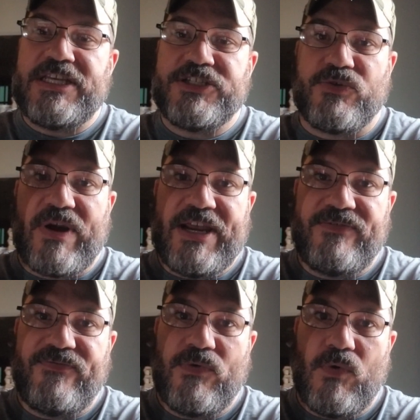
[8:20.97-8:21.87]
is
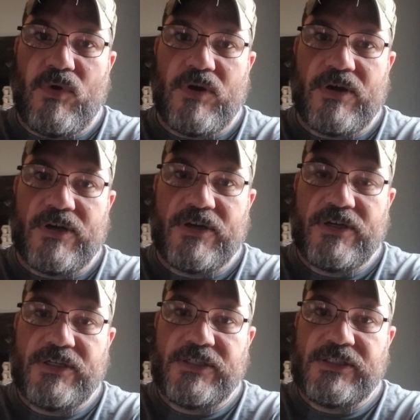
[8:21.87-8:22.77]
great for
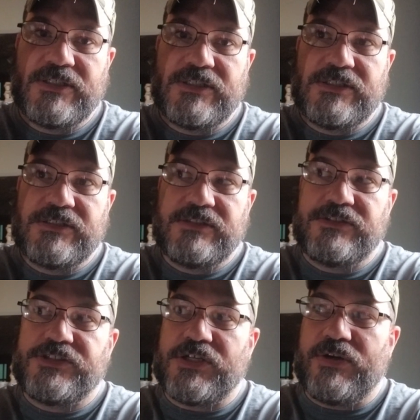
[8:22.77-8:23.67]

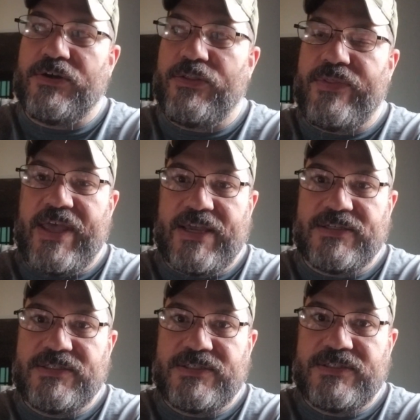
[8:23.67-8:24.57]
certain
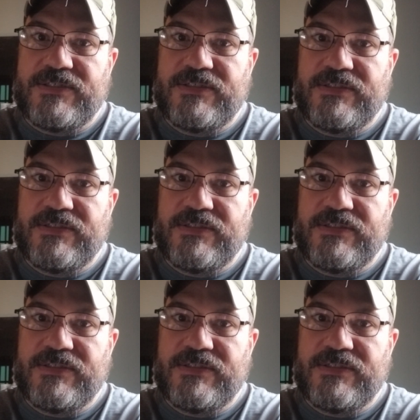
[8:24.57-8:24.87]
things.